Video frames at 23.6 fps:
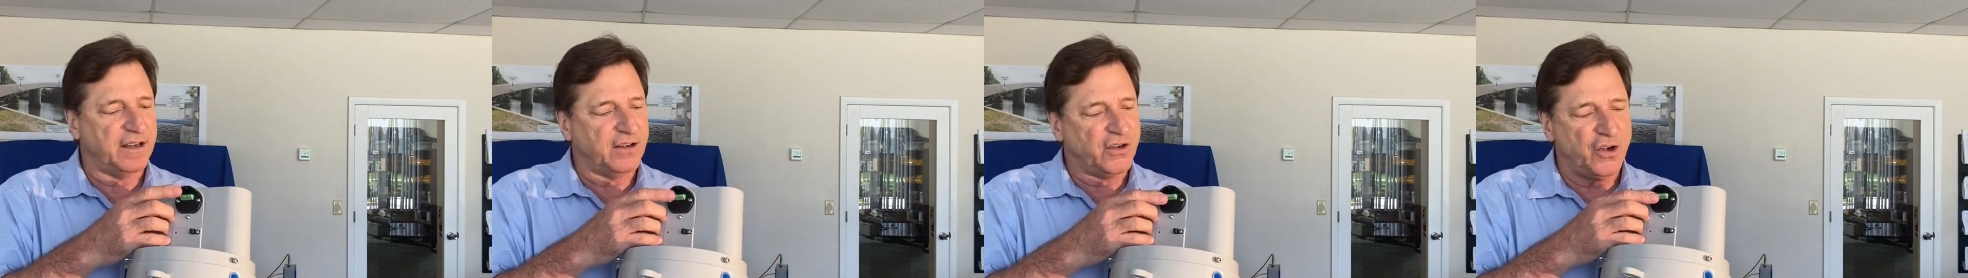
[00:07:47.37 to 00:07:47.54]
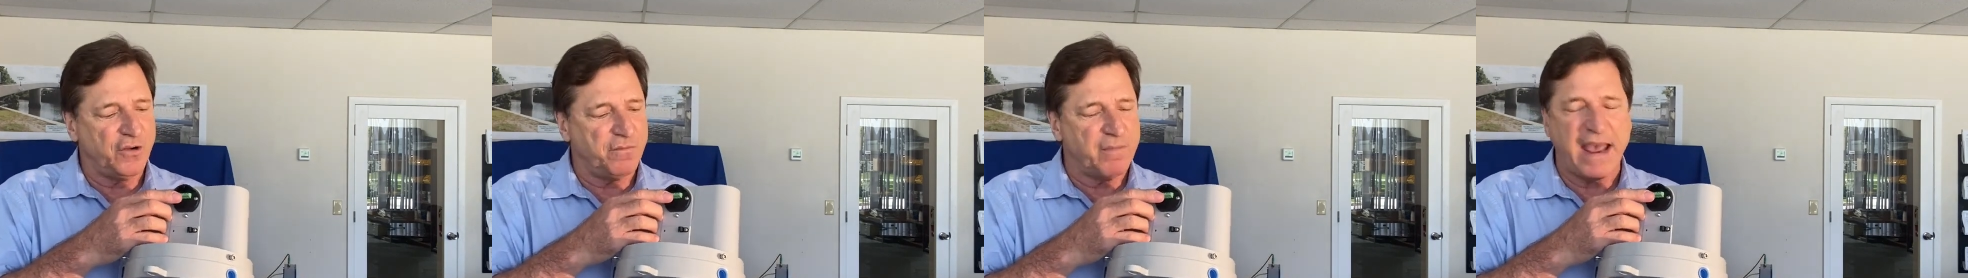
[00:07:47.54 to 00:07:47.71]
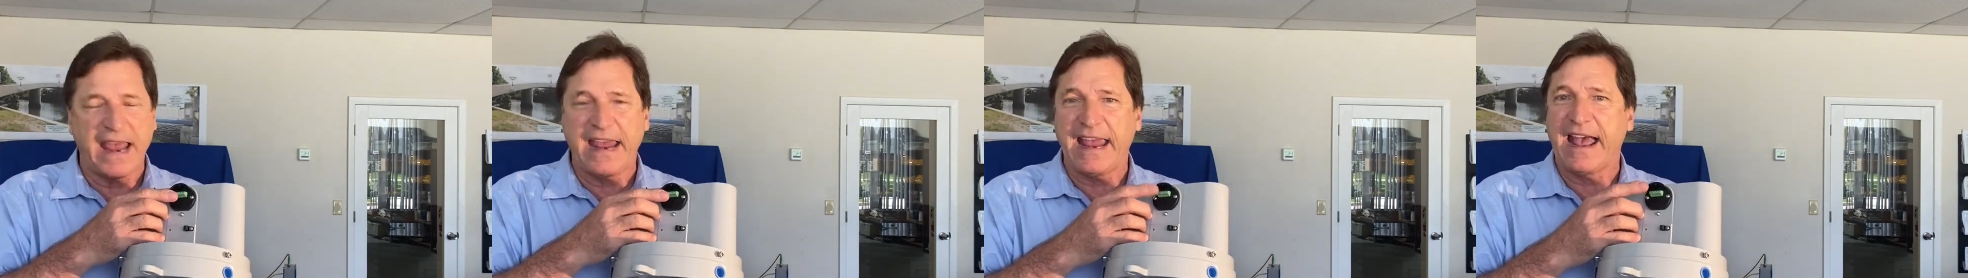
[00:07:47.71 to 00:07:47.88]

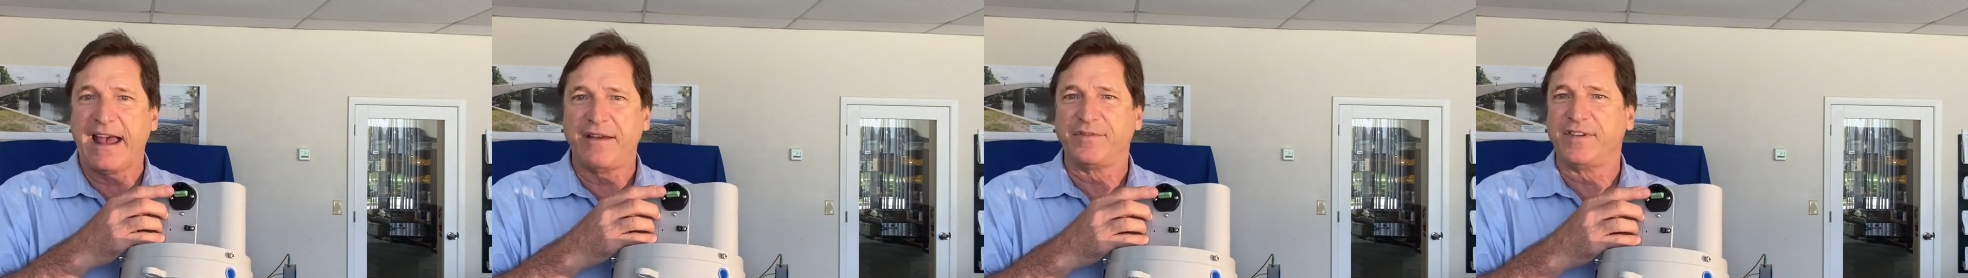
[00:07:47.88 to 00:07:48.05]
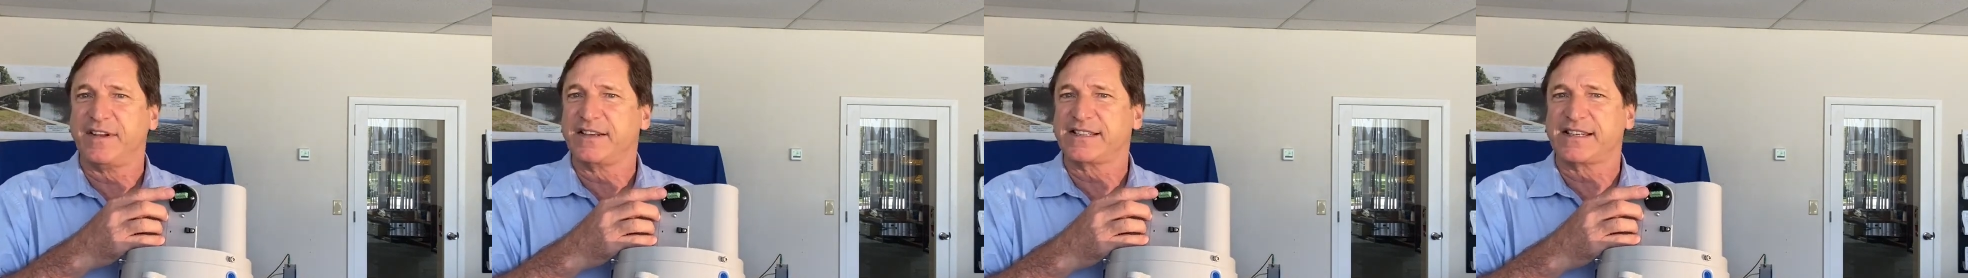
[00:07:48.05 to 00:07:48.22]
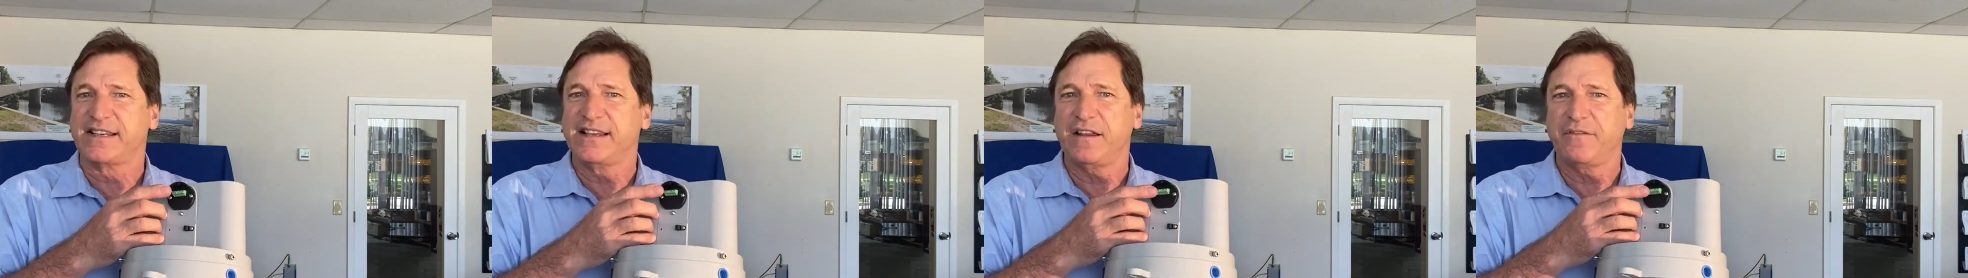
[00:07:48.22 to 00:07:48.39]
you may have
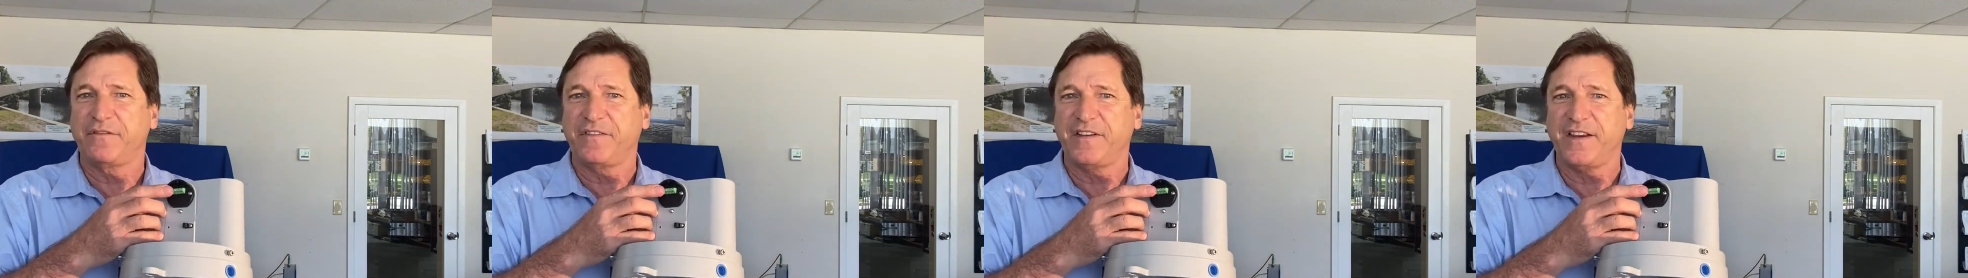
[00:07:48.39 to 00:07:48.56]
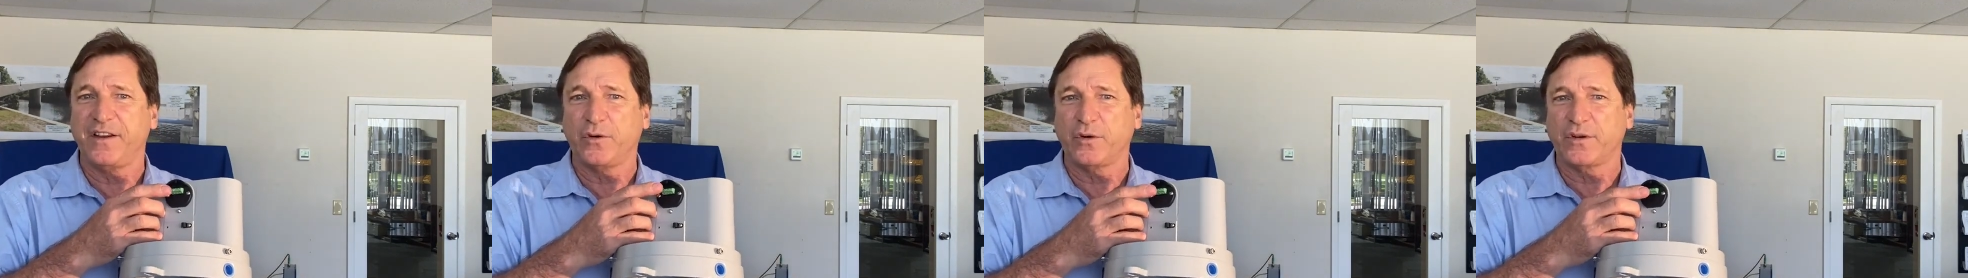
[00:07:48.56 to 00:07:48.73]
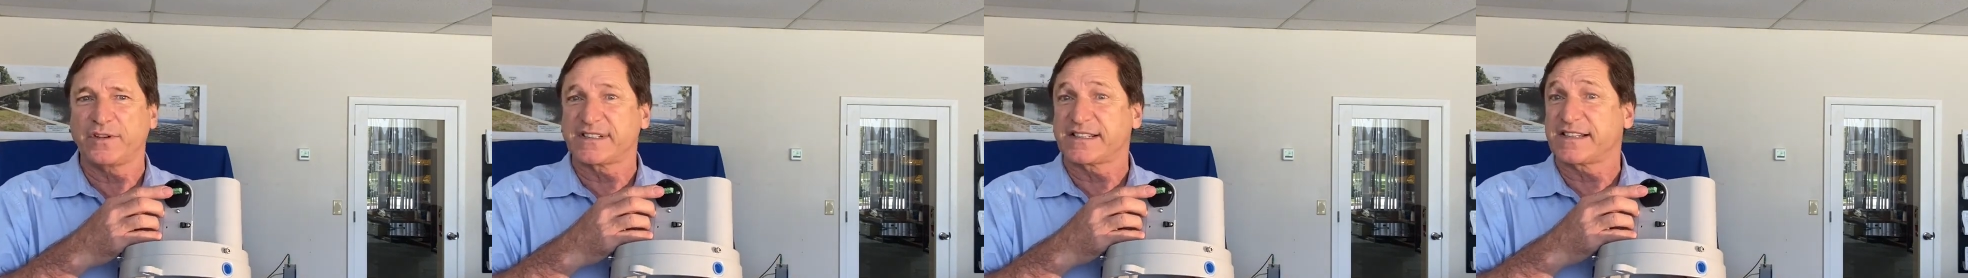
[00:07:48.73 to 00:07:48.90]
this in the
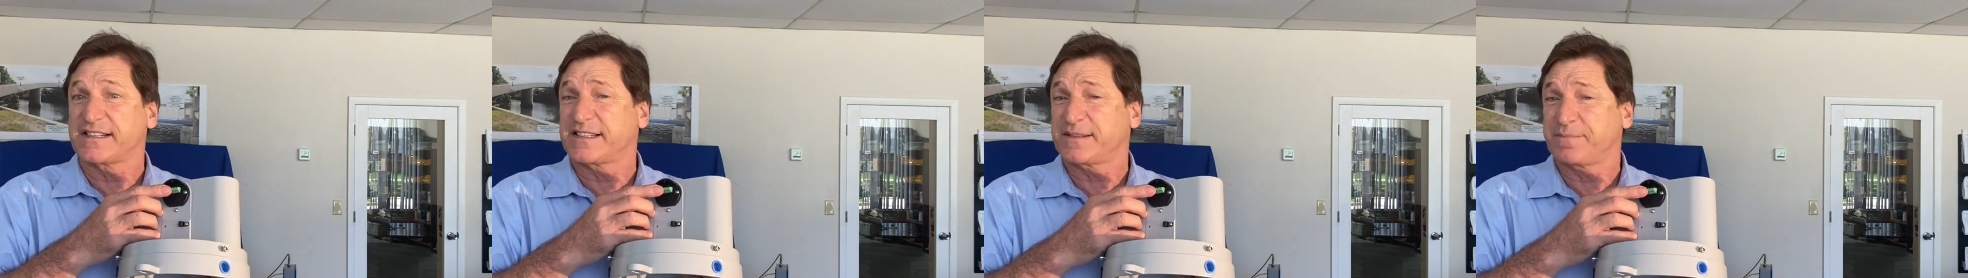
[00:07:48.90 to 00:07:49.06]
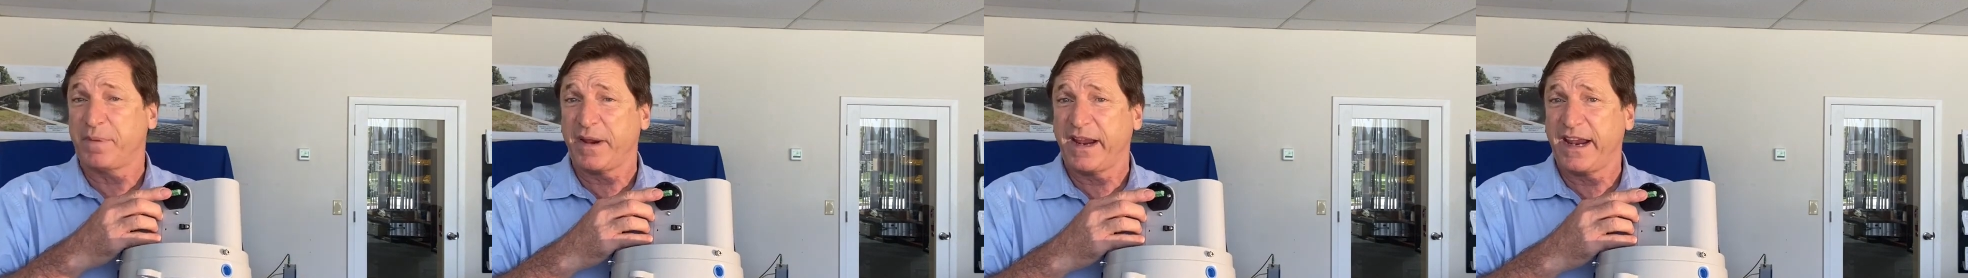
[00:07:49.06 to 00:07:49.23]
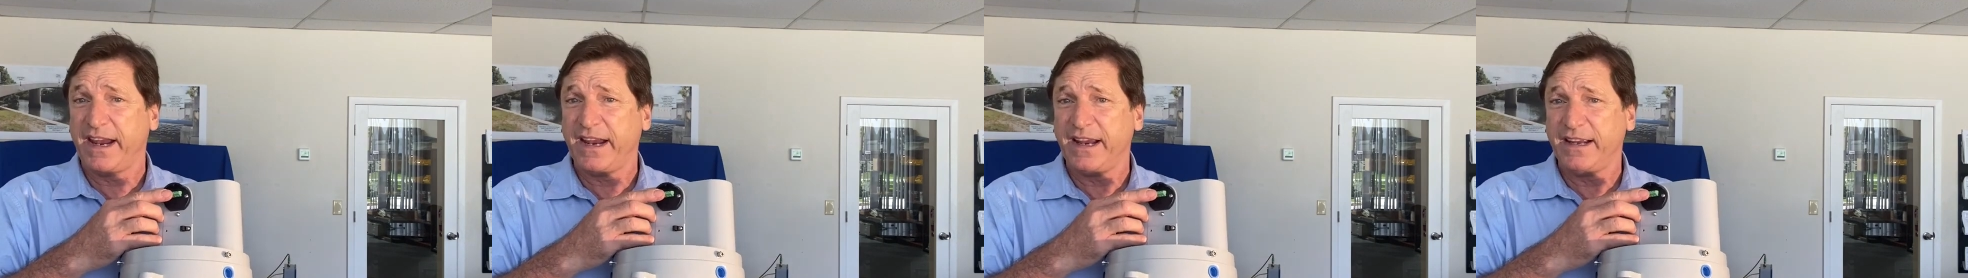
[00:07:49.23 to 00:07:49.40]
field as a
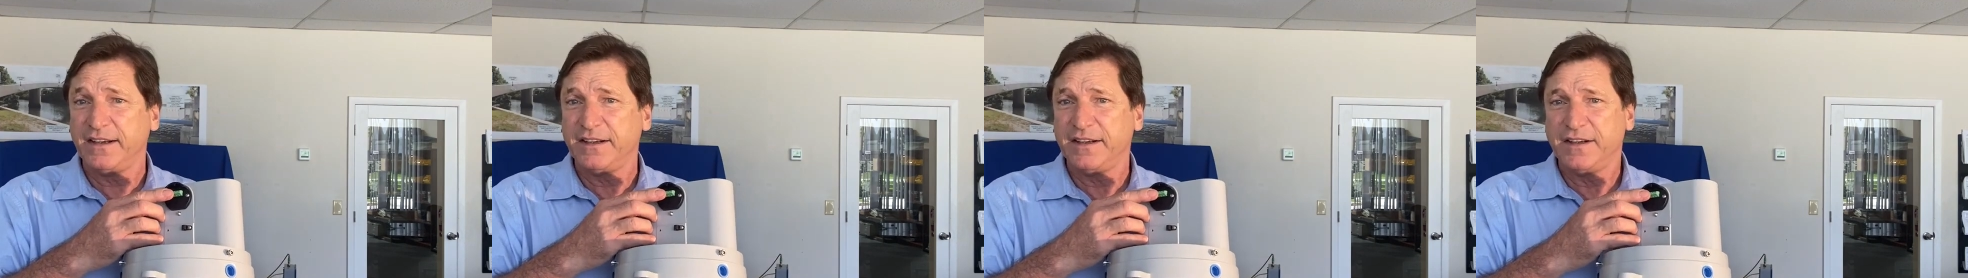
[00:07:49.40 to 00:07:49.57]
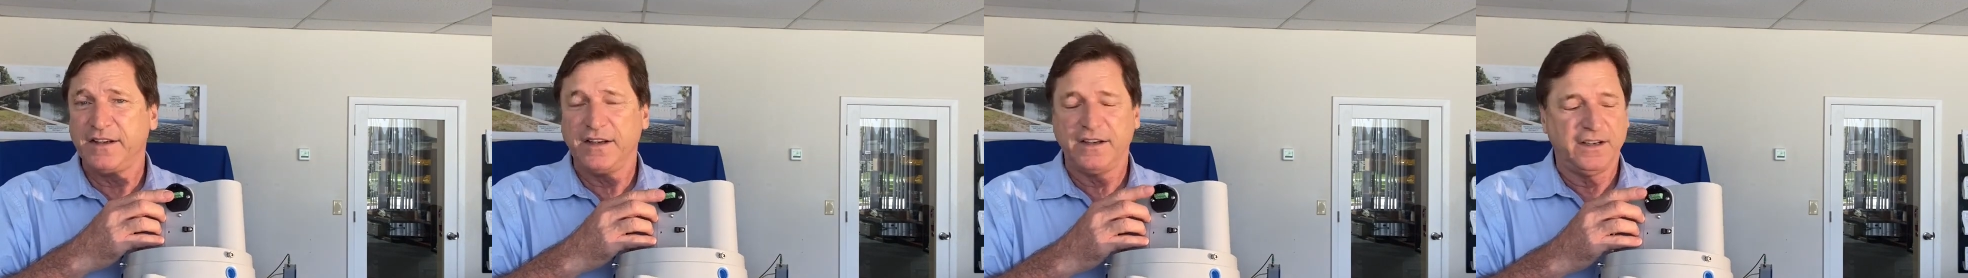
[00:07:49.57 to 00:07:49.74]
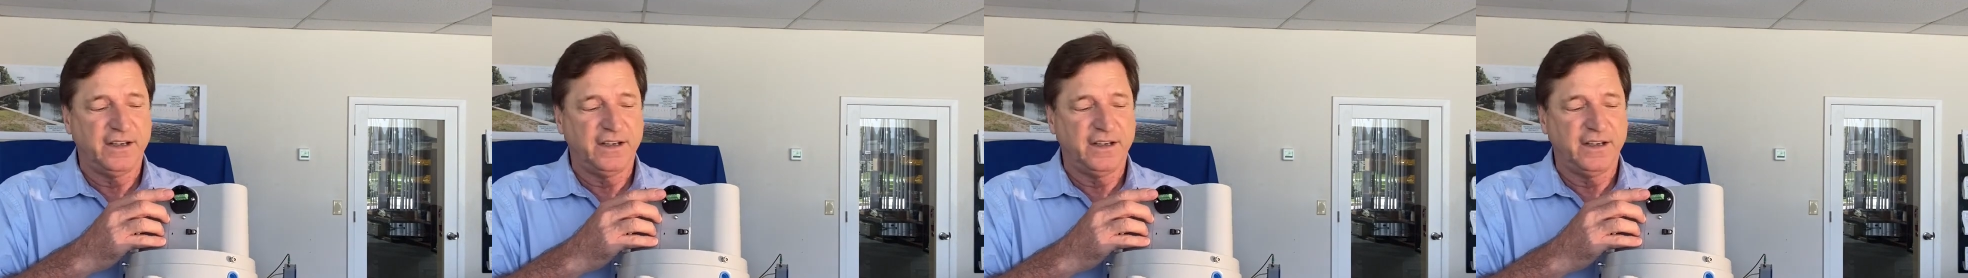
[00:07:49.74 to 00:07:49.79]
spare.